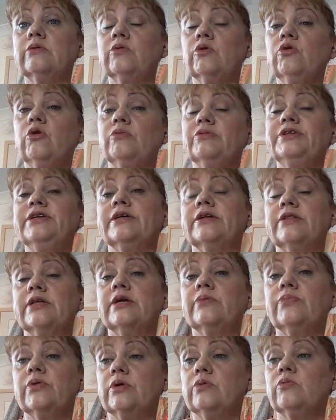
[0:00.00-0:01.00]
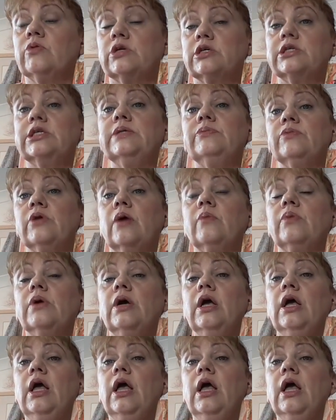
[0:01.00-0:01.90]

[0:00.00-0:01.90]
We're not near there, but we're creeping up.